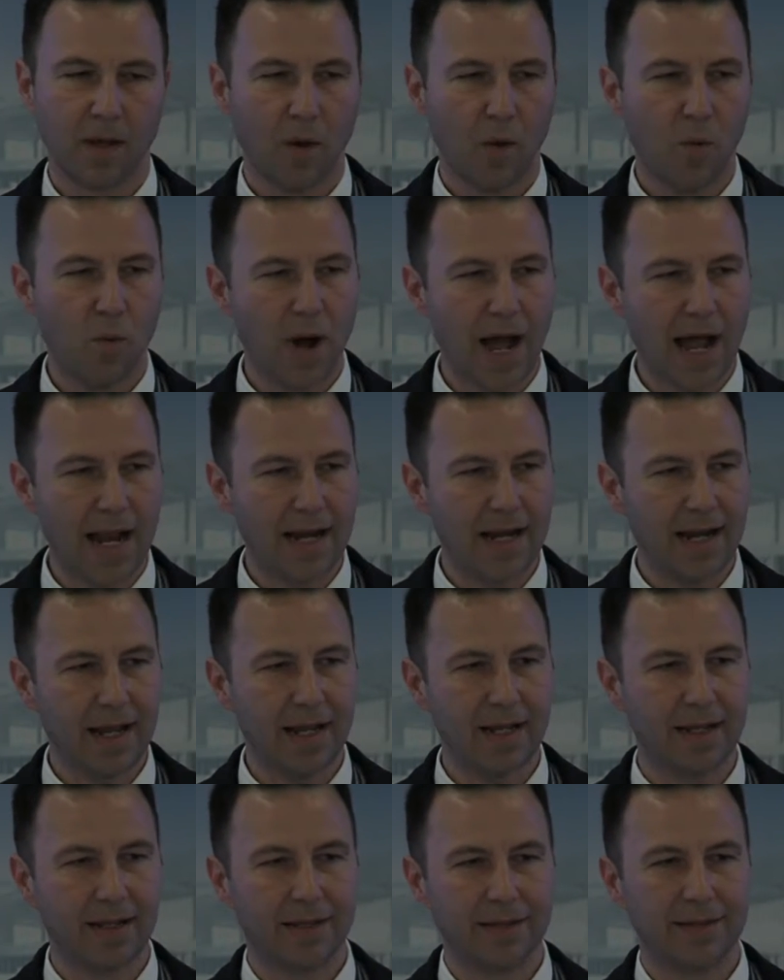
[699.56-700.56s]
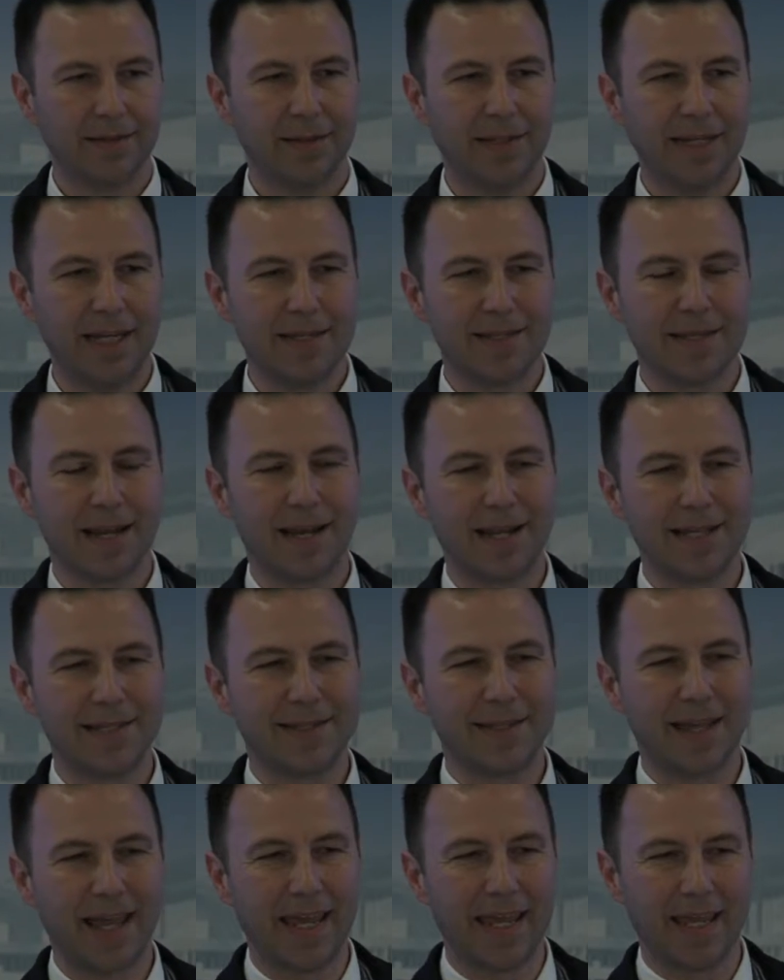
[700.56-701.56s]
One, this,
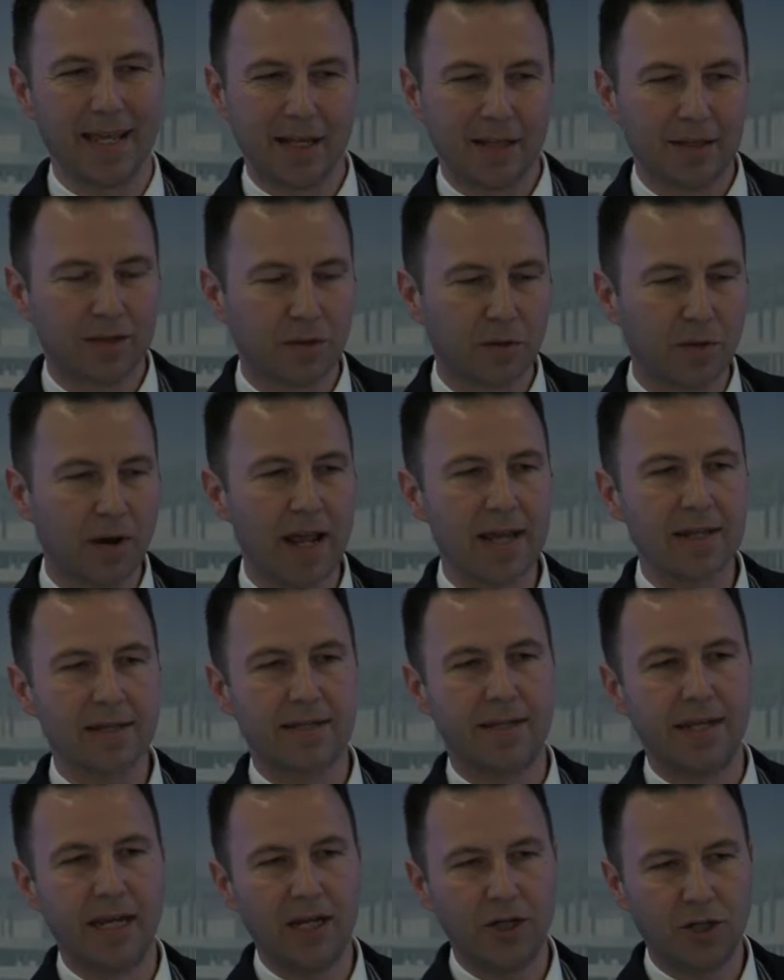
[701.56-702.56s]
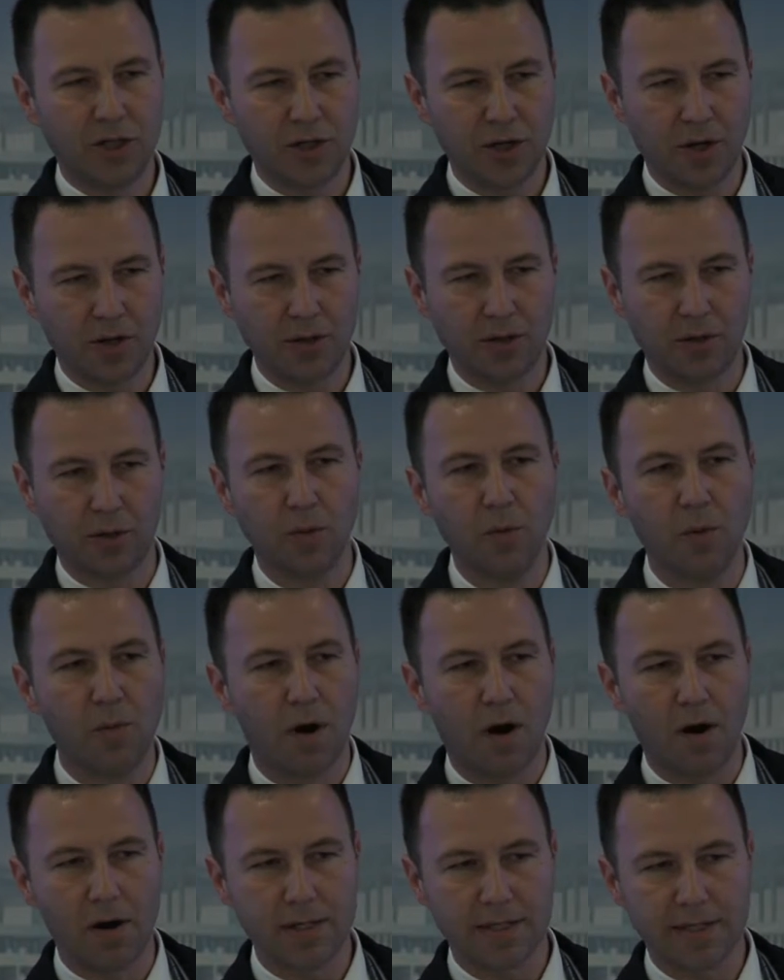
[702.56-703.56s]
let's say, transition
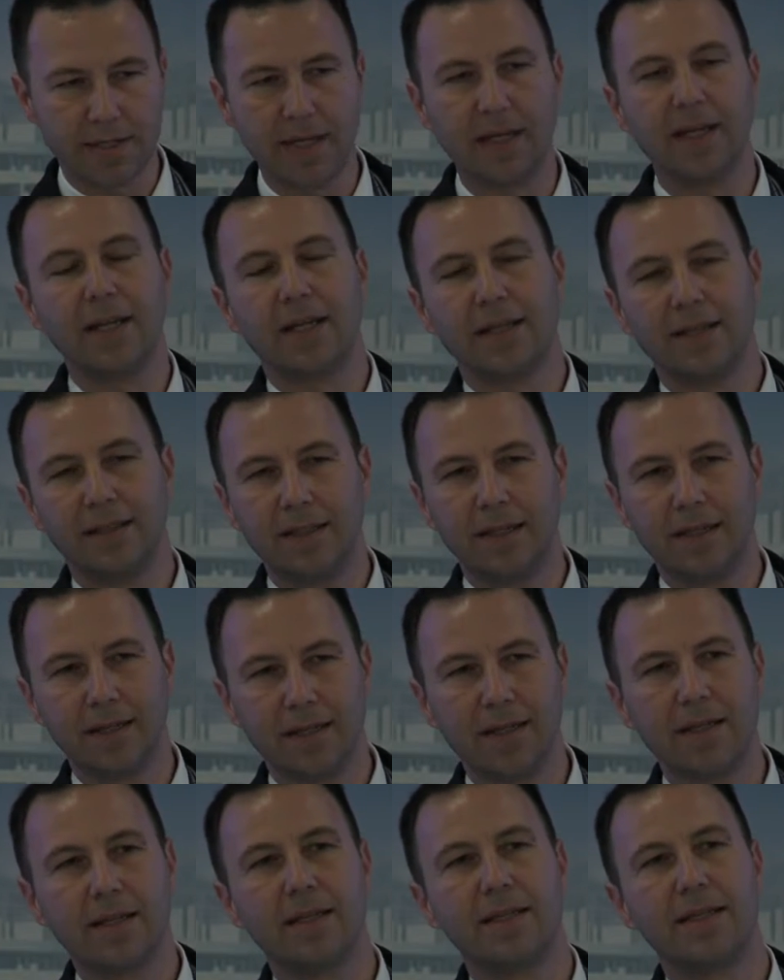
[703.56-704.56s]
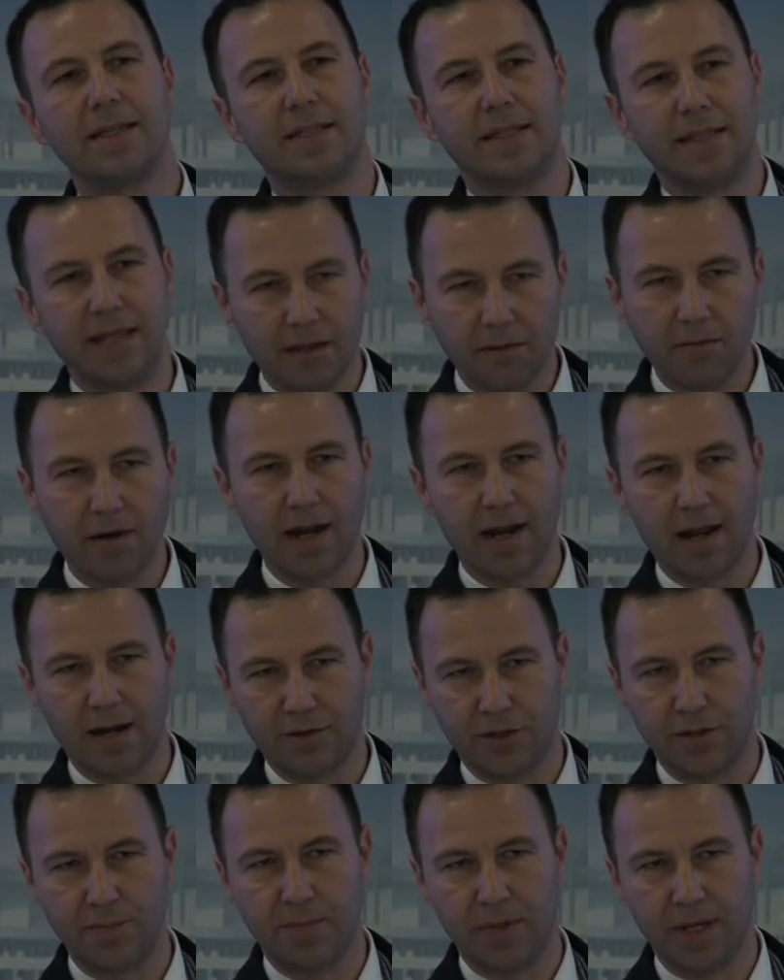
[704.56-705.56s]
towards the zero
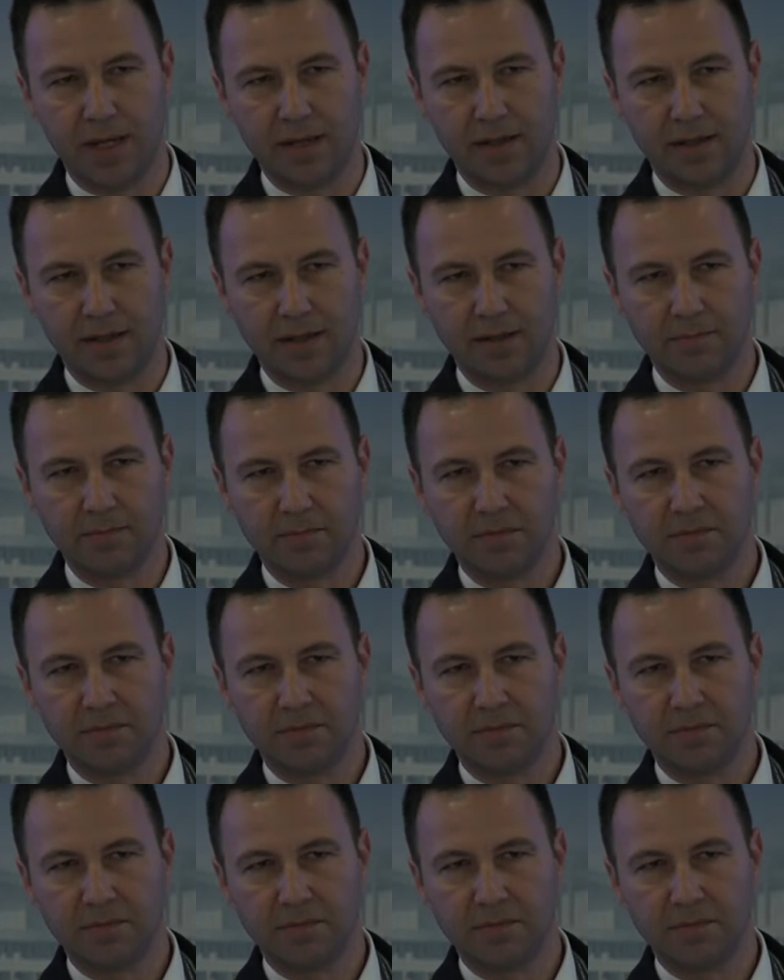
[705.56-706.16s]
energy building.